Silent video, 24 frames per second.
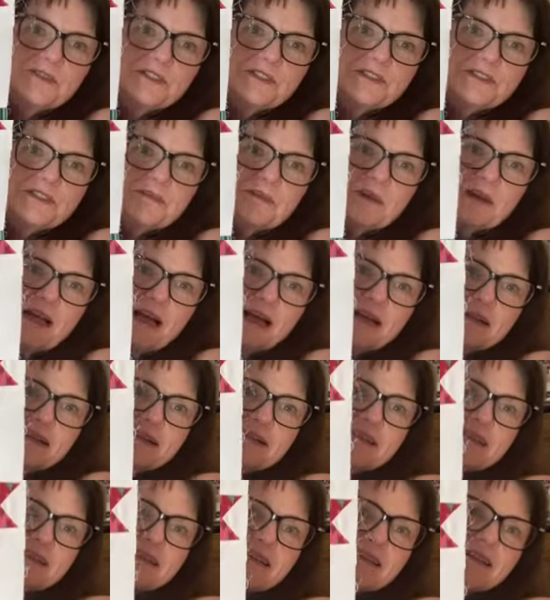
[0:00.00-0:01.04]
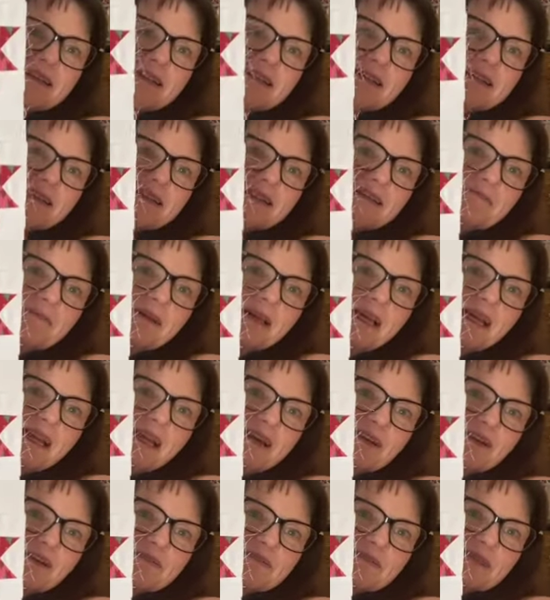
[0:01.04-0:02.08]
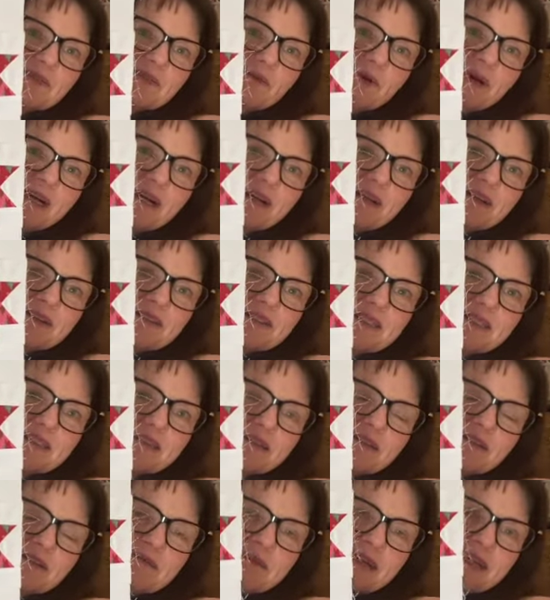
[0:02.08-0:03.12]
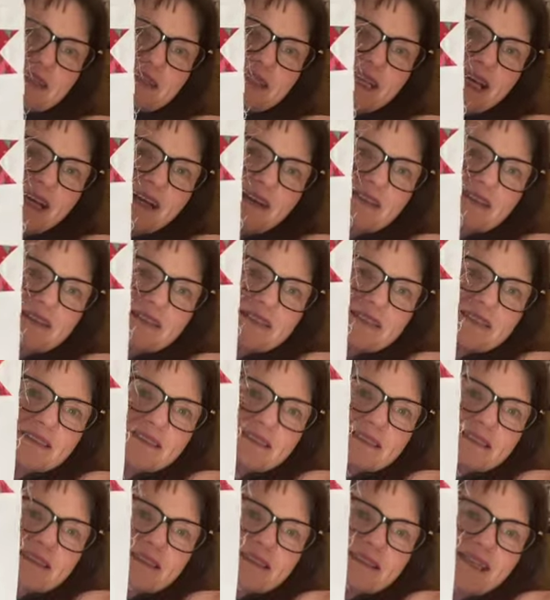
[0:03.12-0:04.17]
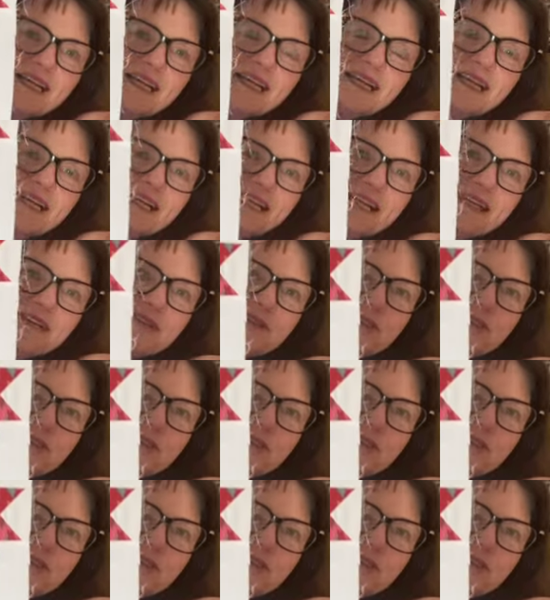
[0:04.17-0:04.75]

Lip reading: tree block, made out of squares or rectangles, and again